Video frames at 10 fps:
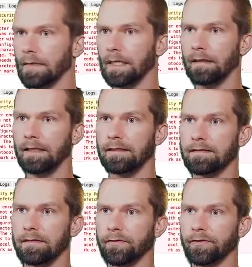That
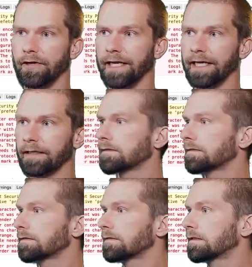doesn't look correct.
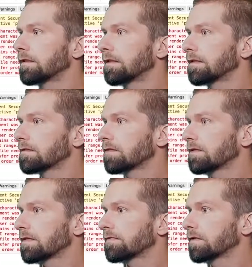So let's
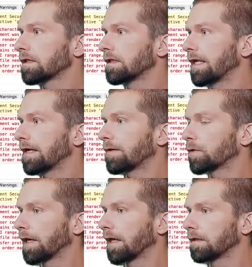have a look at the network
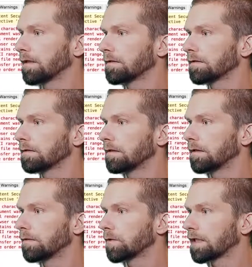panel,
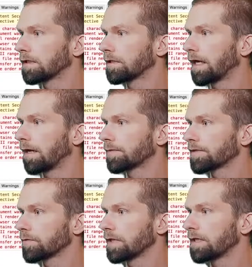what actually happens.
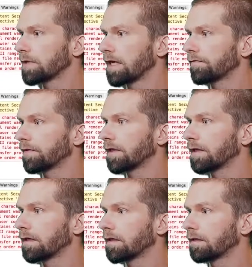So here we have
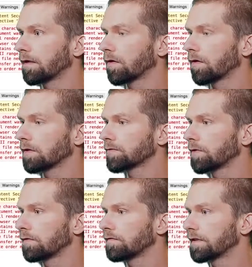the call to
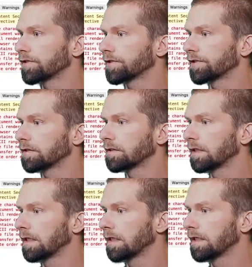our function.
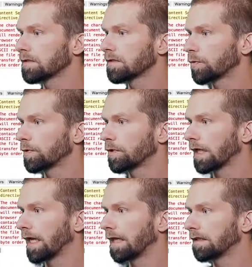So when we look
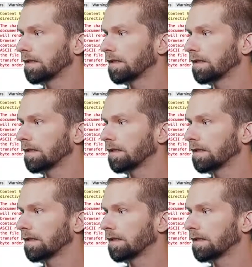at